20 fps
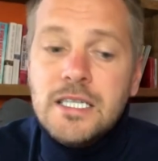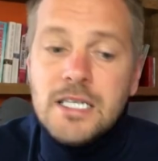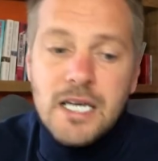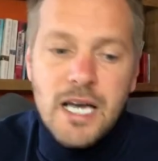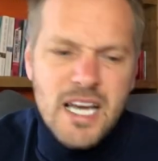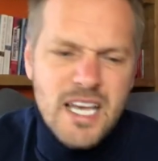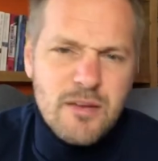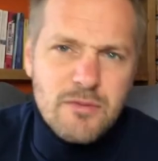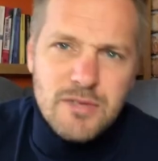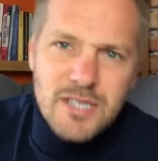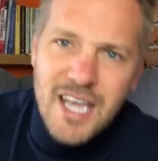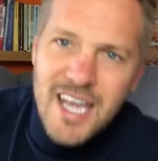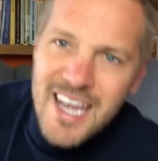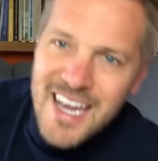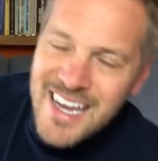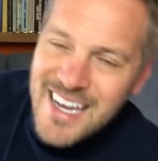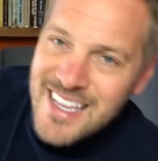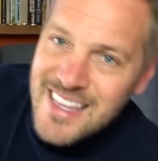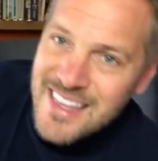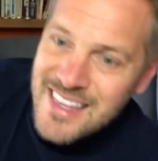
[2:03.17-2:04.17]
He was hit
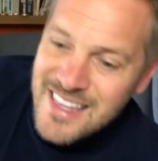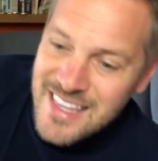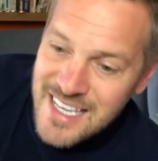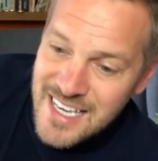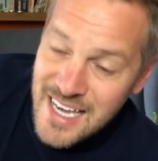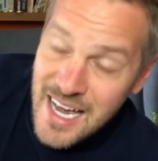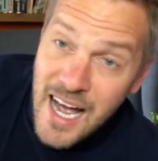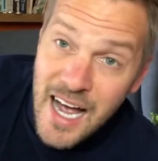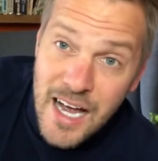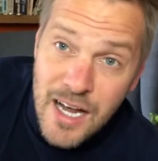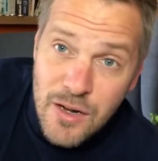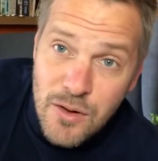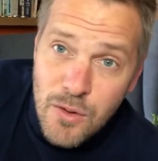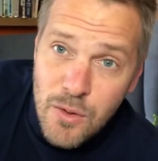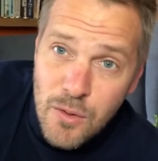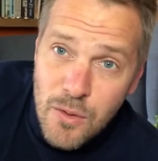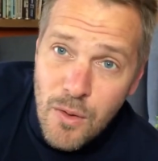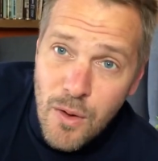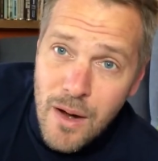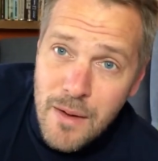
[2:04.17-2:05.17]
in the
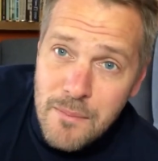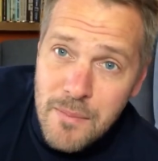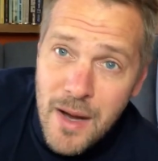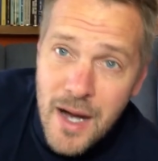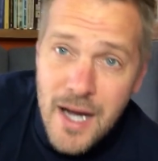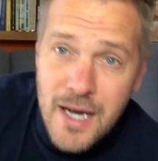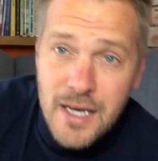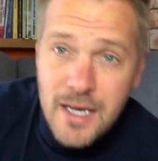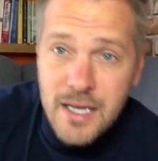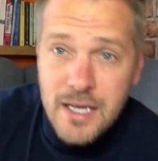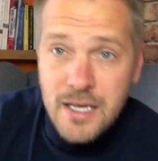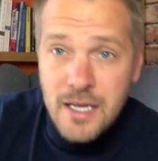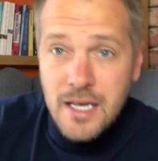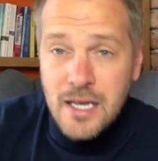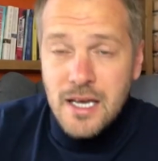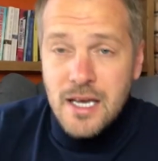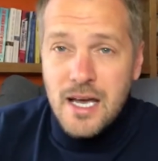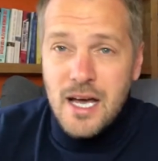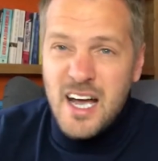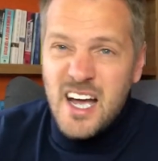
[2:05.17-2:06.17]
ankle quite badly,
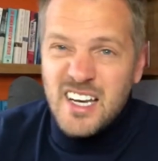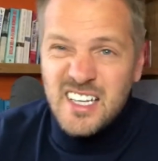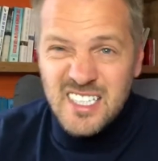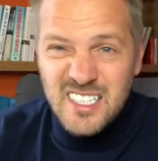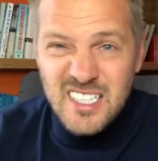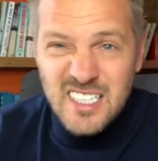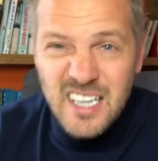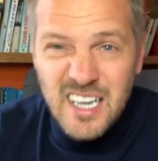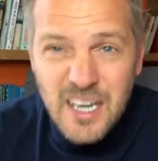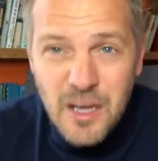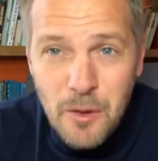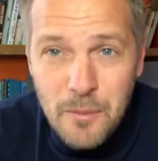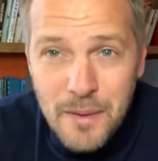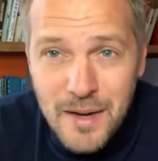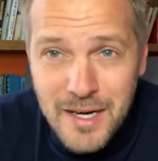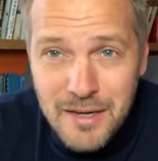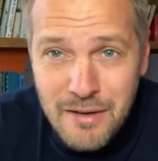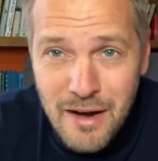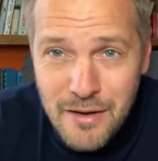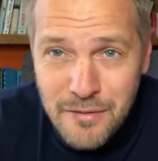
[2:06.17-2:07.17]
and this is a little bit
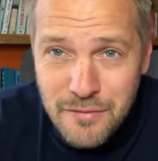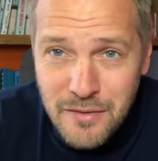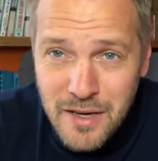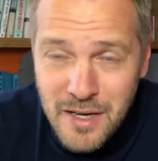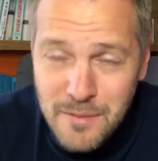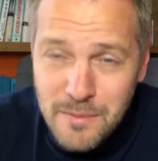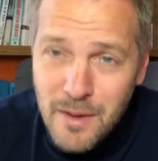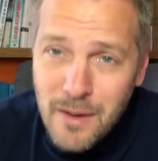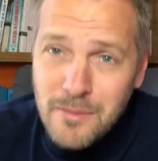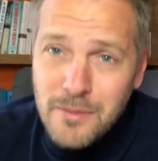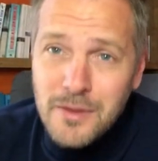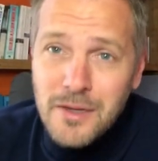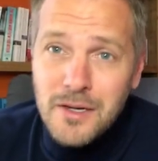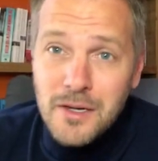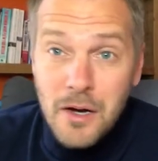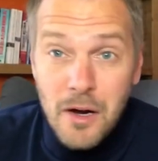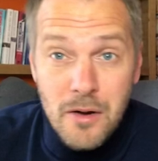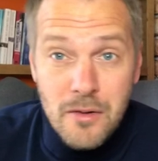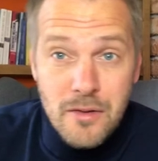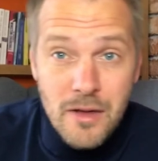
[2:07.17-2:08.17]
graphic, but I'm gonna
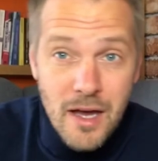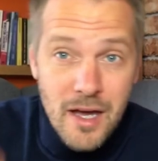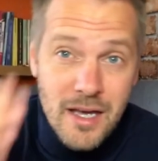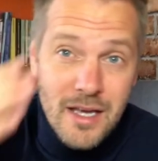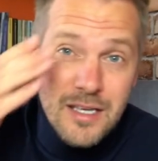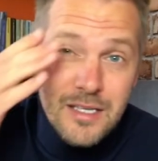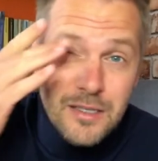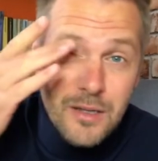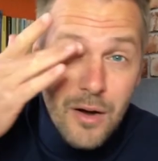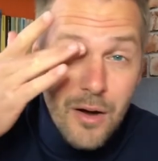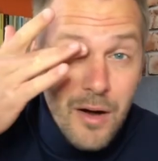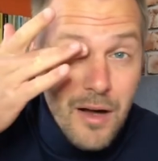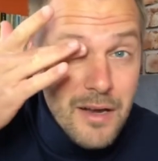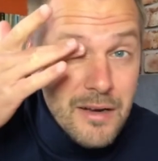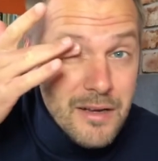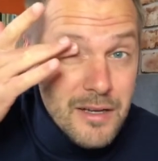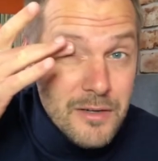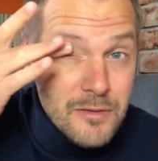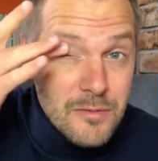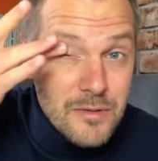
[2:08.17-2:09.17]
go there. His
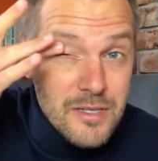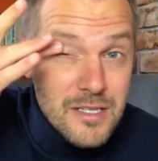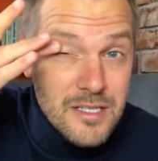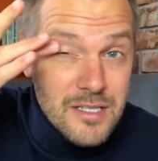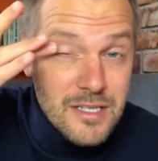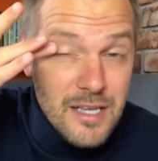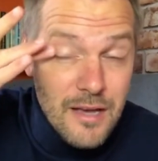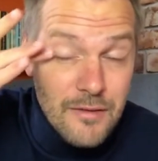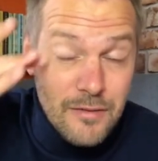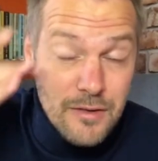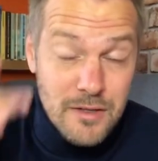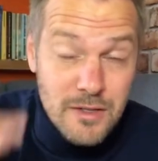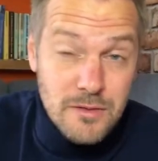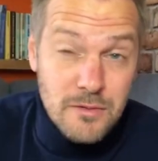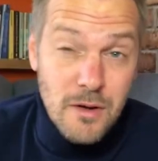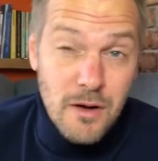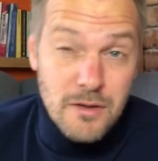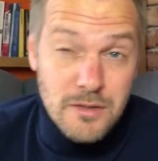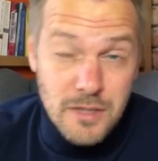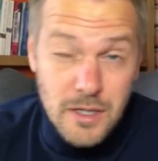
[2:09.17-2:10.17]
eyelid was severed as
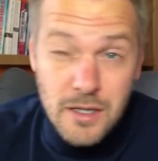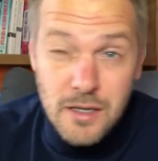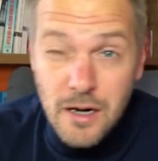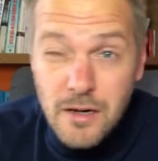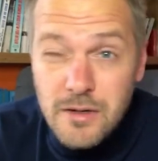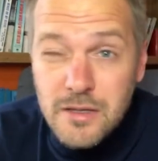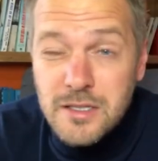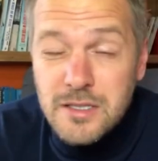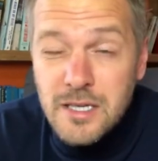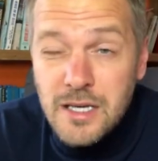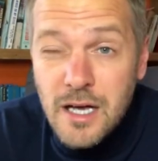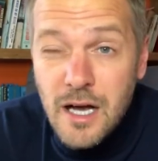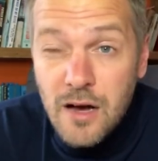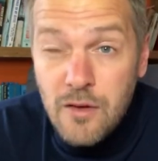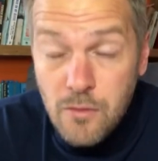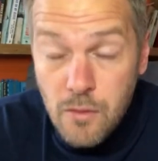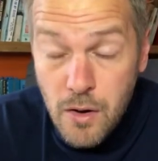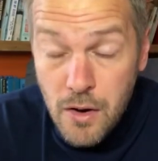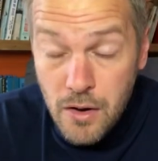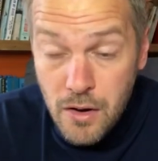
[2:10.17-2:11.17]
well, so he could only see out
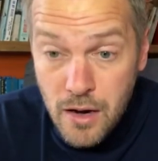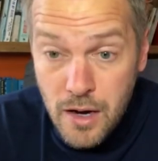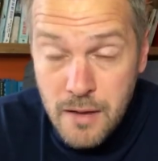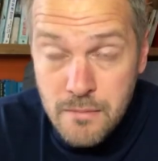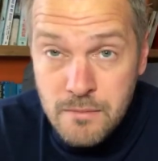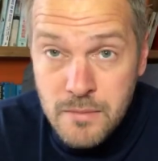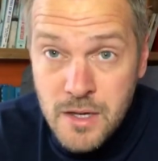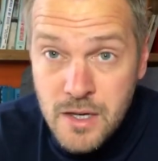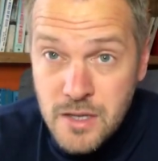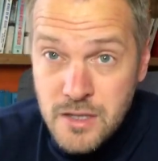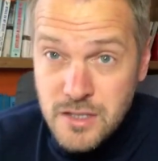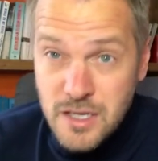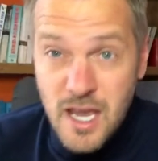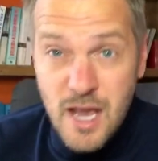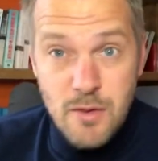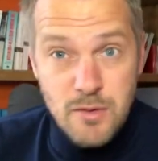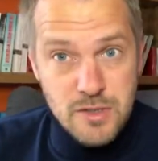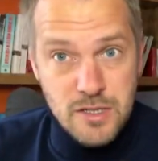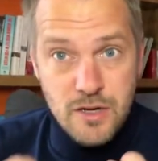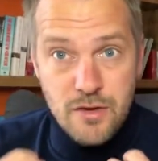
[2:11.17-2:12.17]
of one eye. So
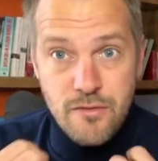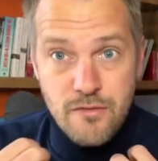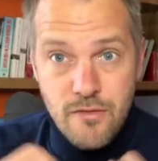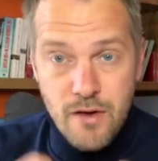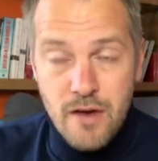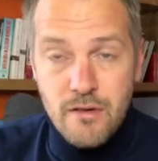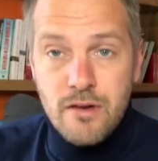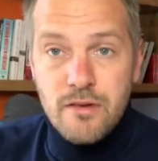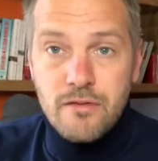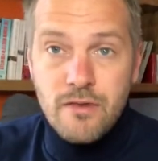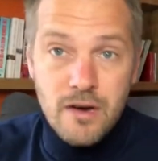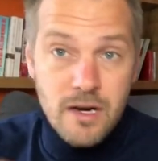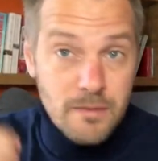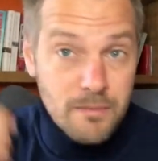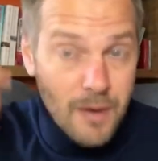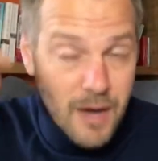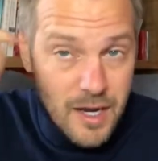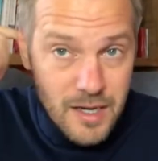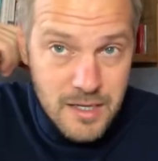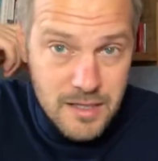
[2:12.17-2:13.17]
he was in a very, very
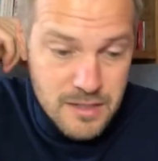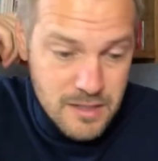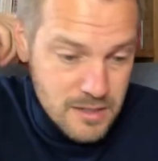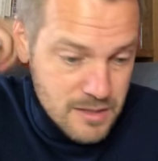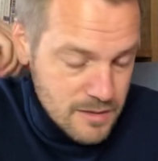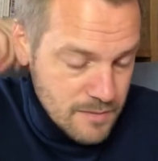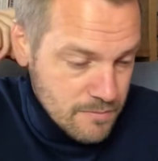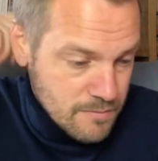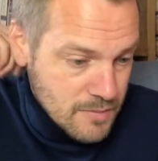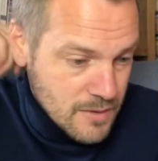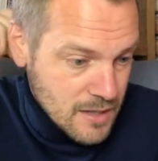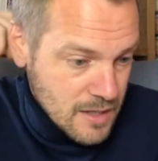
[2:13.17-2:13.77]
bad condition.